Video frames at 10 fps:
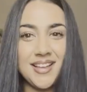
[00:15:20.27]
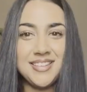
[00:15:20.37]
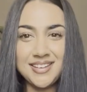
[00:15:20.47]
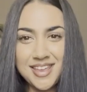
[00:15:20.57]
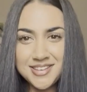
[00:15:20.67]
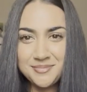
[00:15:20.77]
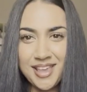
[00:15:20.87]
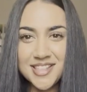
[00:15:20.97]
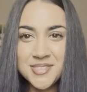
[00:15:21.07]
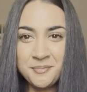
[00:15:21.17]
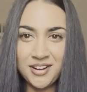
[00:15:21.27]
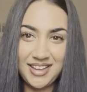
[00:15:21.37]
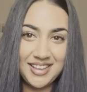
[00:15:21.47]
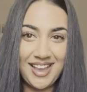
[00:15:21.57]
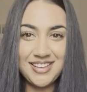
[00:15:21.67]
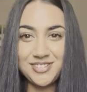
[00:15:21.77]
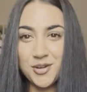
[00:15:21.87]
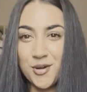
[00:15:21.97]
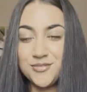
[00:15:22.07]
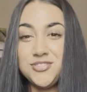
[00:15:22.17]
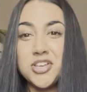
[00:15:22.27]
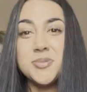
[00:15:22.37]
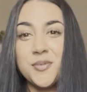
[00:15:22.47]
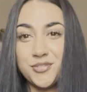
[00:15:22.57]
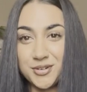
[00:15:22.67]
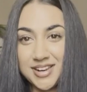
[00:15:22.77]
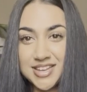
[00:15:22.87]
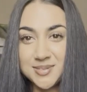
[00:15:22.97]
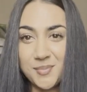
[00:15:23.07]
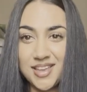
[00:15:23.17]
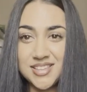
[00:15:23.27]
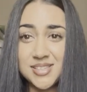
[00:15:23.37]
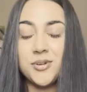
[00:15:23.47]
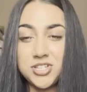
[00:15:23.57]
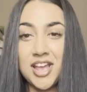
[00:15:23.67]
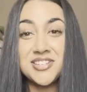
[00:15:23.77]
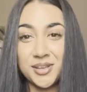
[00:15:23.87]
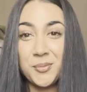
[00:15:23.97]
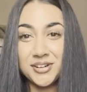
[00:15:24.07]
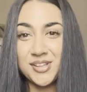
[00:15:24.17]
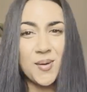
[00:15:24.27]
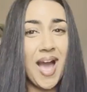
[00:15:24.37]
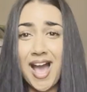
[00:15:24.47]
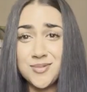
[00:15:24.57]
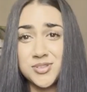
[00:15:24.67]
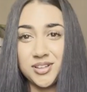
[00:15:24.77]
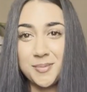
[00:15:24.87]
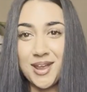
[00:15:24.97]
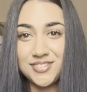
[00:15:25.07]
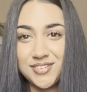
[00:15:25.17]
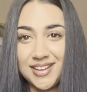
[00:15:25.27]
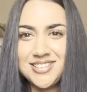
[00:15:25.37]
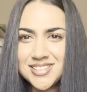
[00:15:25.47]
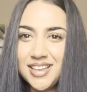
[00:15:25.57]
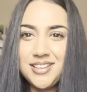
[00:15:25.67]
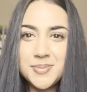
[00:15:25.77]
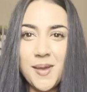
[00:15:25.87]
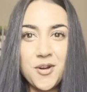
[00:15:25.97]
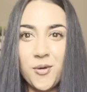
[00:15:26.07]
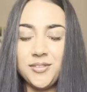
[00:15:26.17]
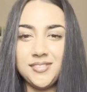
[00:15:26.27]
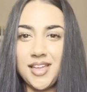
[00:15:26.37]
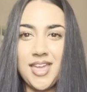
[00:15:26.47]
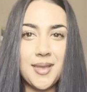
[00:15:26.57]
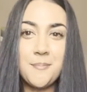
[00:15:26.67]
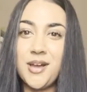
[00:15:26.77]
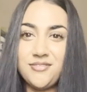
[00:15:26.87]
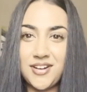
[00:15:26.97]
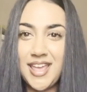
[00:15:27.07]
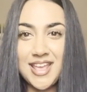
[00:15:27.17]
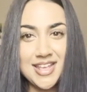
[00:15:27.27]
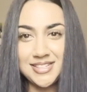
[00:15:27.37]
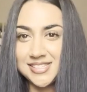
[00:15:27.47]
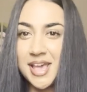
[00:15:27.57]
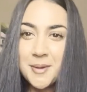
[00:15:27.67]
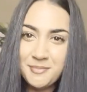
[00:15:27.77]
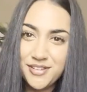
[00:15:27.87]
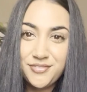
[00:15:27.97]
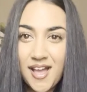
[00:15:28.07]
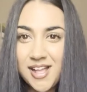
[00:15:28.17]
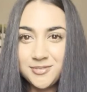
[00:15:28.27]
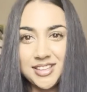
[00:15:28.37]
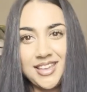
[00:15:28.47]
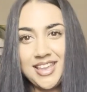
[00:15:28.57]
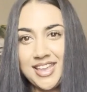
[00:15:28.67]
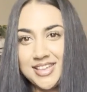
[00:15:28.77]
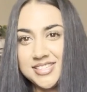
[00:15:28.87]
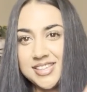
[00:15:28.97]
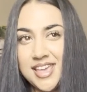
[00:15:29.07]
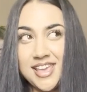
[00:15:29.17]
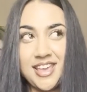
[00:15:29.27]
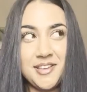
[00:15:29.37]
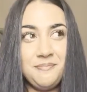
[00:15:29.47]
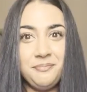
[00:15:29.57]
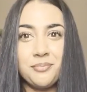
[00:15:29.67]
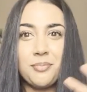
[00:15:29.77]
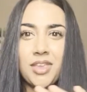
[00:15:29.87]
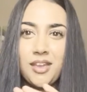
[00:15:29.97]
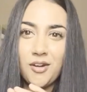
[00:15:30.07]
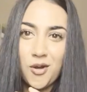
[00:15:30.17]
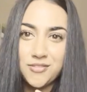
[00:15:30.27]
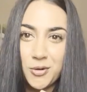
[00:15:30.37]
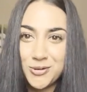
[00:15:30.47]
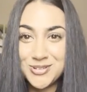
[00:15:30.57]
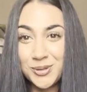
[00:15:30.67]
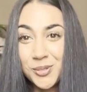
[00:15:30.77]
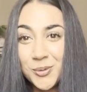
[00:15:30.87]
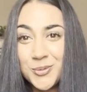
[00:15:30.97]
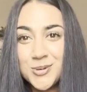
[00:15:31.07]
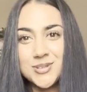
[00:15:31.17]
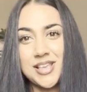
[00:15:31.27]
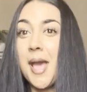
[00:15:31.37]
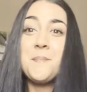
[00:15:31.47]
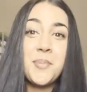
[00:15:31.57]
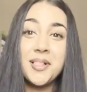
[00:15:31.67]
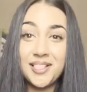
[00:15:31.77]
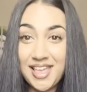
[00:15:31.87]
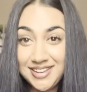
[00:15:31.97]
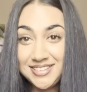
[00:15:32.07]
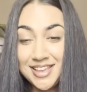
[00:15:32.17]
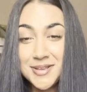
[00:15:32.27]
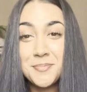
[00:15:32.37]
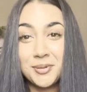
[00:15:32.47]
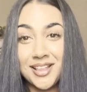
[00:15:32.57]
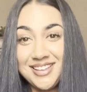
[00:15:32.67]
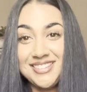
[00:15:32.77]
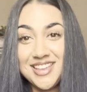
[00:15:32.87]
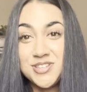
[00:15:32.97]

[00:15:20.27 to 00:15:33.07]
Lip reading: I did end up getting the money kind of just before Christmas, which actually worked out absolutely perfect. Just kind of spent on like my friends, my families, of course clothes, plenty